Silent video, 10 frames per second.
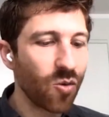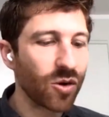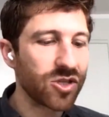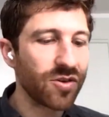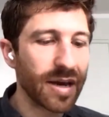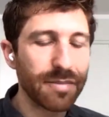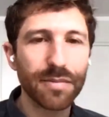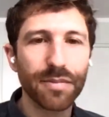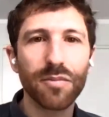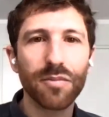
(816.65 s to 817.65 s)
once you get
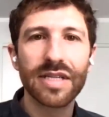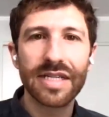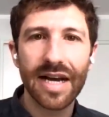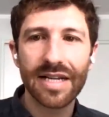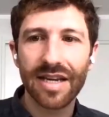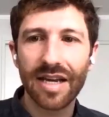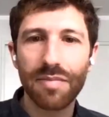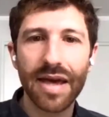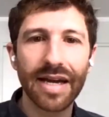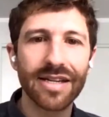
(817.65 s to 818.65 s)
people multitasking and
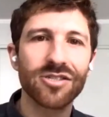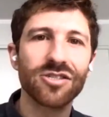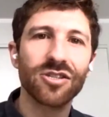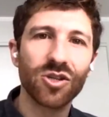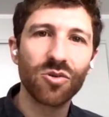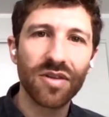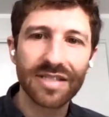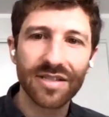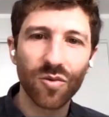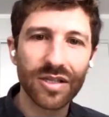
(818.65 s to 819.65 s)
paying attention to two
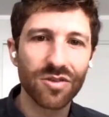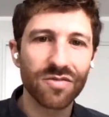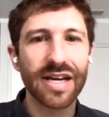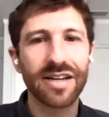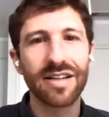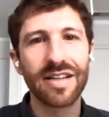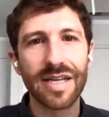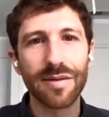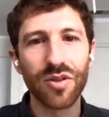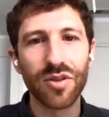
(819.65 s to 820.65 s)
things at once, you've technically
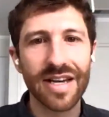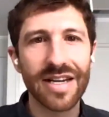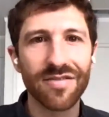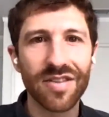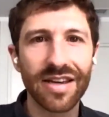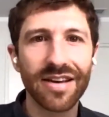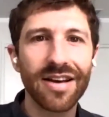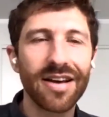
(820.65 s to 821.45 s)
doubled the size of the